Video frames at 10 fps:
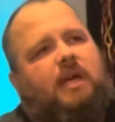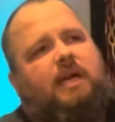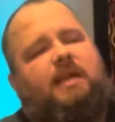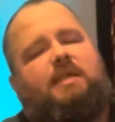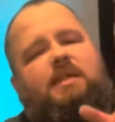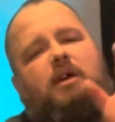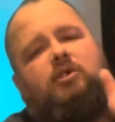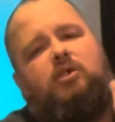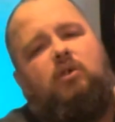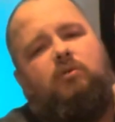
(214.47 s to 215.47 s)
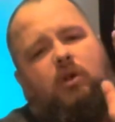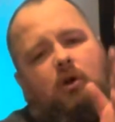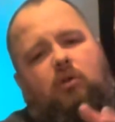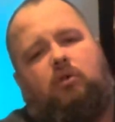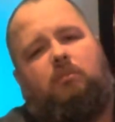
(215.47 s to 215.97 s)
It is also
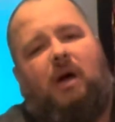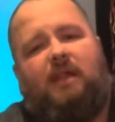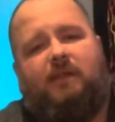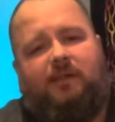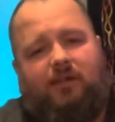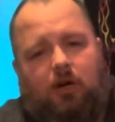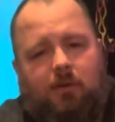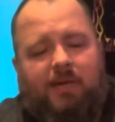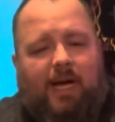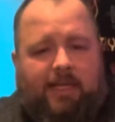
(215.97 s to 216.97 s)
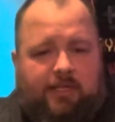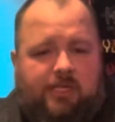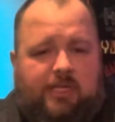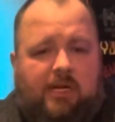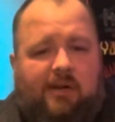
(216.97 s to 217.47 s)
known by the
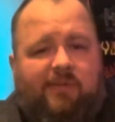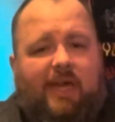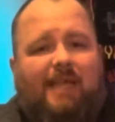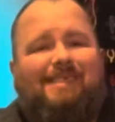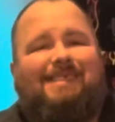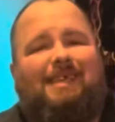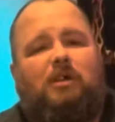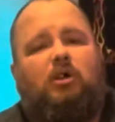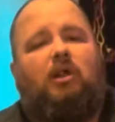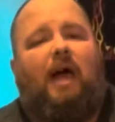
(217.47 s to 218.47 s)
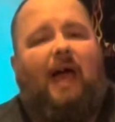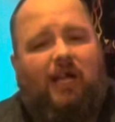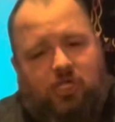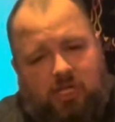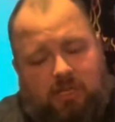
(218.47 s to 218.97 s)
terminology of a single
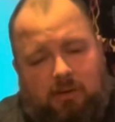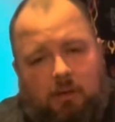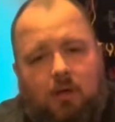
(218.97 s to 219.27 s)
action